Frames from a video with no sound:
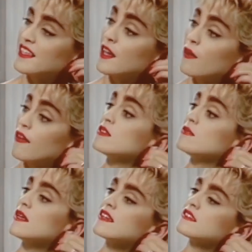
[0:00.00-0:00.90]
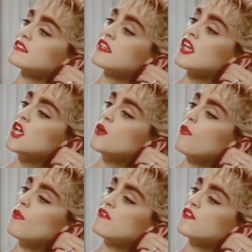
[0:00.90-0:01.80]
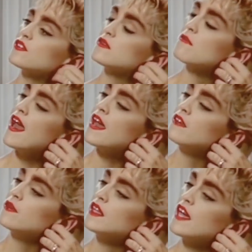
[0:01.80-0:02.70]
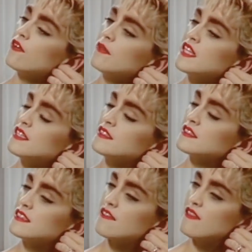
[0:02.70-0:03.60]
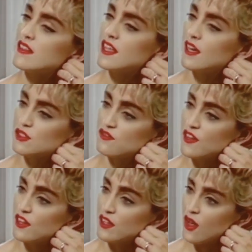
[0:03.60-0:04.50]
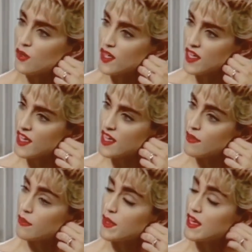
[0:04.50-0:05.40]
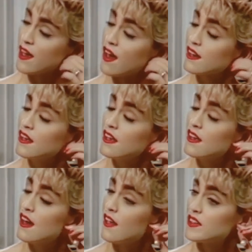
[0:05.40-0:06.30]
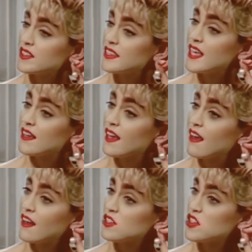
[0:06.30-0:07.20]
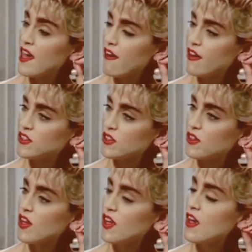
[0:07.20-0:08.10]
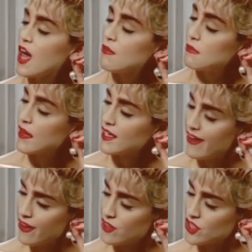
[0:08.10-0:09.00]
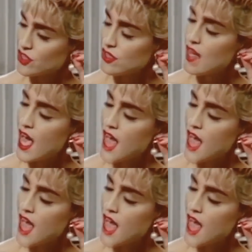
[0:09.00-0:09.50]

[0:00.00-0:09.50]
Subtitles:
in the movie. But I think Griffin was asking that question because when we first met and we'd have our meetings and stuff, I think I was fairly low-key. And then when we got on the set and I got into